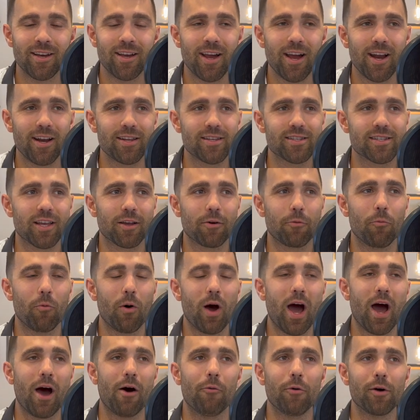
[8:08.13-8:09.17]
And he's like,
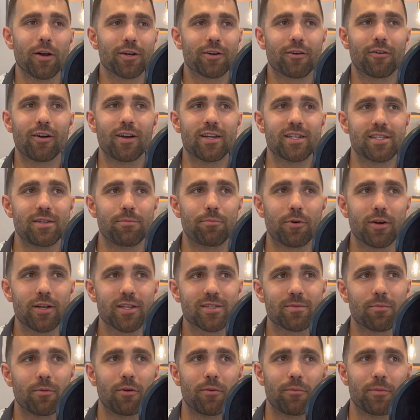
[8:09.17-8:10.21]
wow, what a crazy
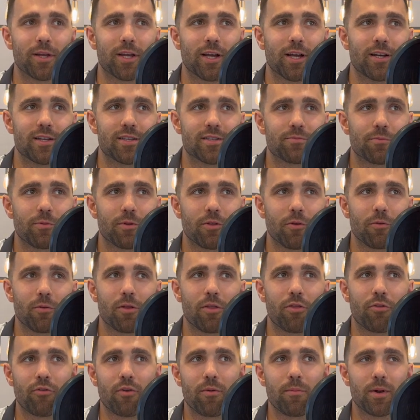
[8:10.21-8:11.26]
principle because with only
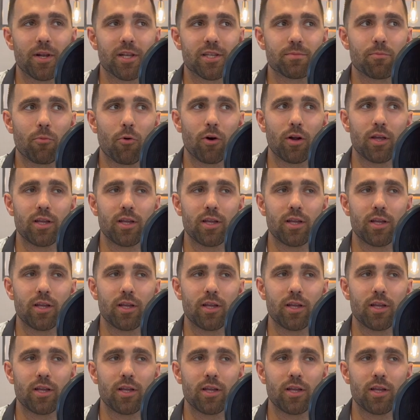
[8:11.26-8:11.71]
three minutes more,